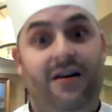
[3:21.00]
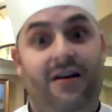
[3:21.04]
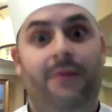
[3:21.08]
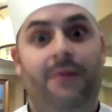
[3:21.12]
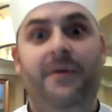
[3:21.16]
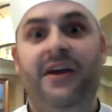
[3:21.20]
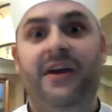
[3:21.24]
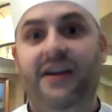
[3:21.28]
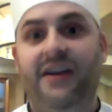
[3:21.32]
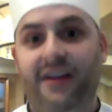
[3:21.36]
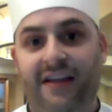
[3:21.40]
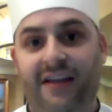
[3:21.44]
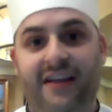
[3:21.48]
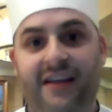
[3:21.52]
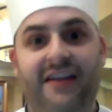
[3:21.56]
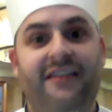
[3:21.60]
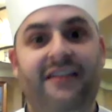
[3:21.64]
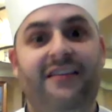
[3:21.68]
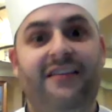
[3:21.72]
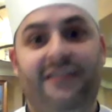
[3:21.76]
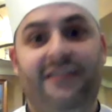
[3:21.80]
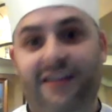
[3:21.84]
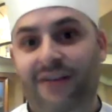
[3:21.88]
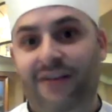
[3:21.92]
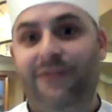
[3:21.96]
come in and get
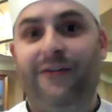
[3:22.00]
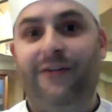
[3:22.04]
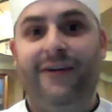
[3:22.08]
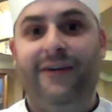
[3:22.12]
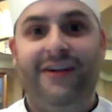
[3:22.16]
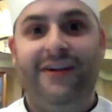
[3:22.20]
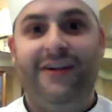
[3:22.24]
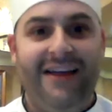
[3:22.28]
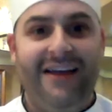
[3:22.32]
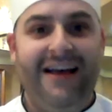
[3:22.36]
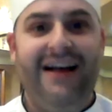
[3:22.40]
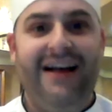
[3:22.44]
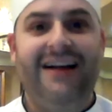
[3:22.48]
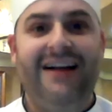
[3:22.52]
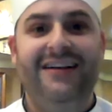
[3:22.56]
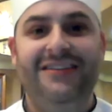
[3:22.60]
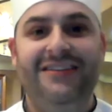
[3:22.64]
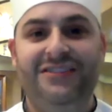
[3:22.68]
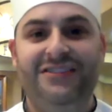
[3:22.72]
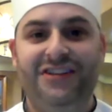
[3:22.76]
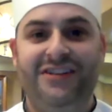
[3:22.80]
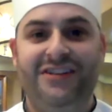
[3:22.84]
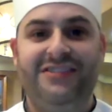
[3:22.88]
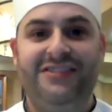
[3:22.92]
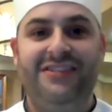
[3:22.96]
different. Yeah.
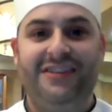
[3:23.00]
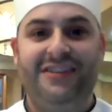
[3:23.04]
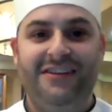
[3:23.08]
Just,